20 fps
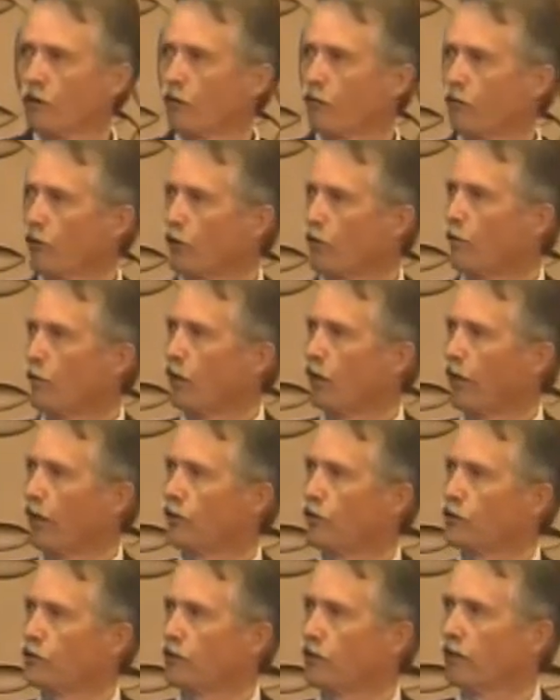thermal
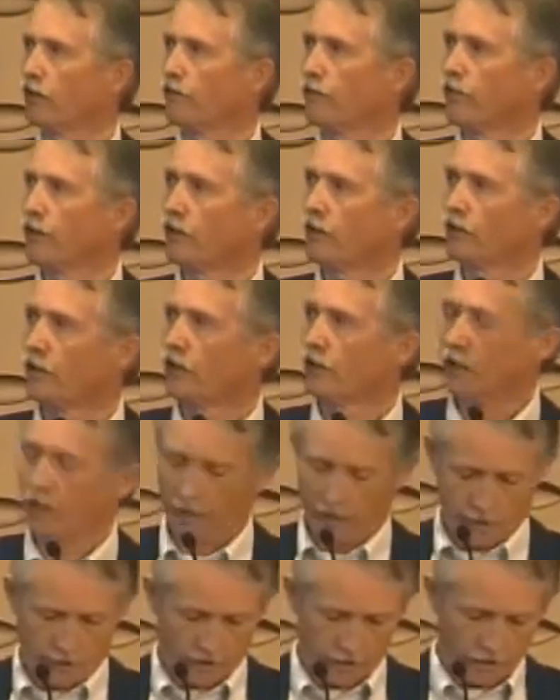energy.
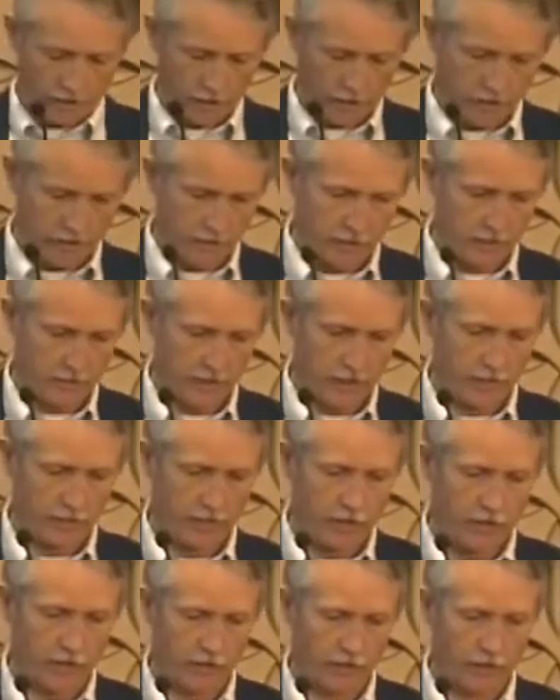And as I
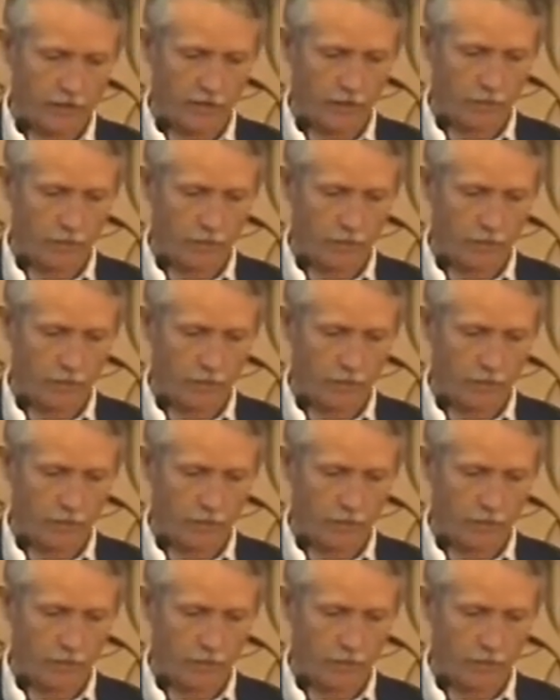said, the